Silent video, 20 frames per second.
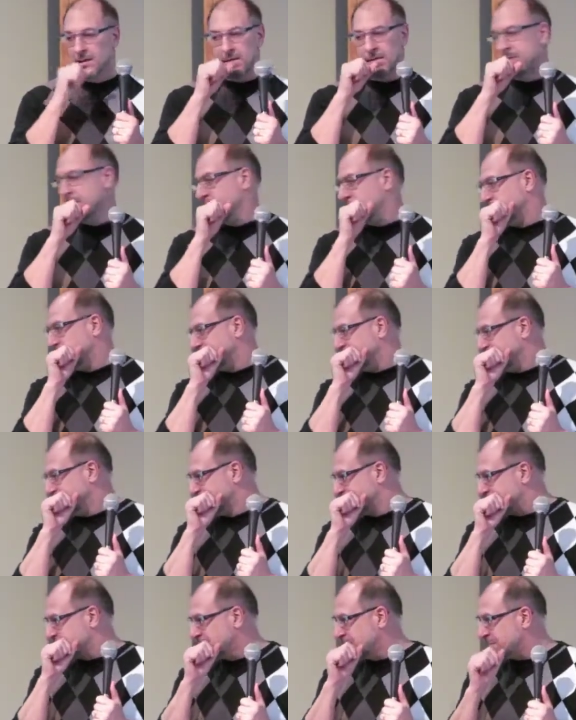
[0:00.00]

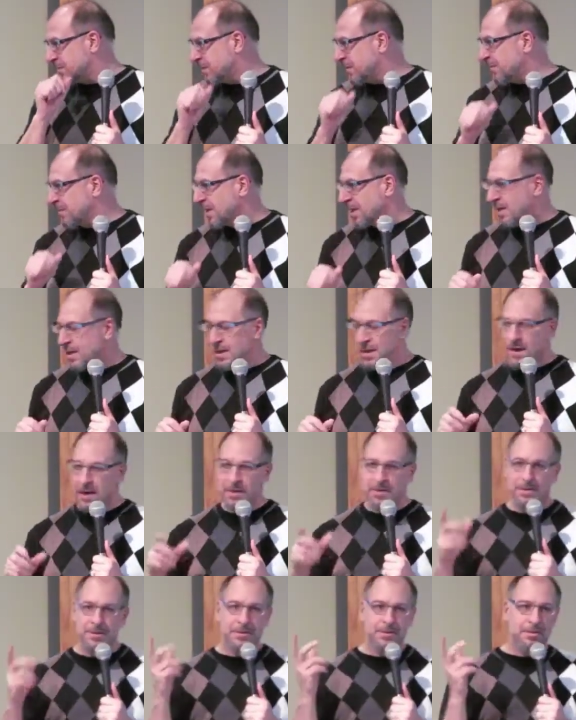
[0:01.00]
excuse me,
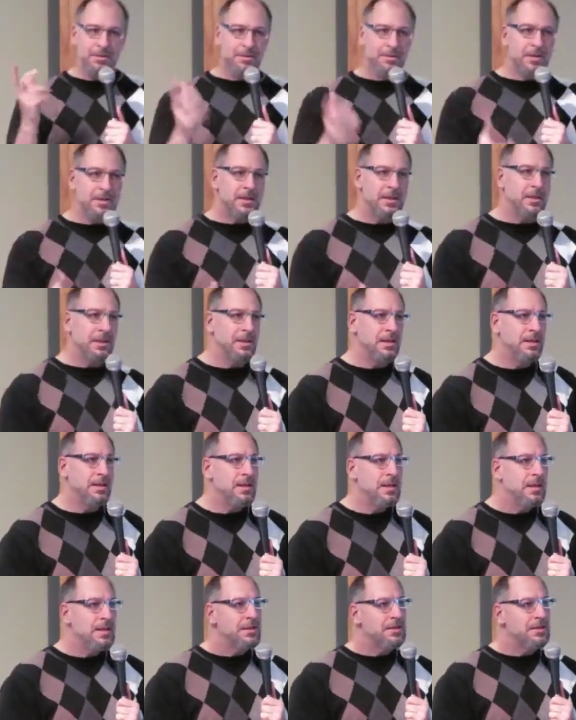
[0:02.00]
are in unity,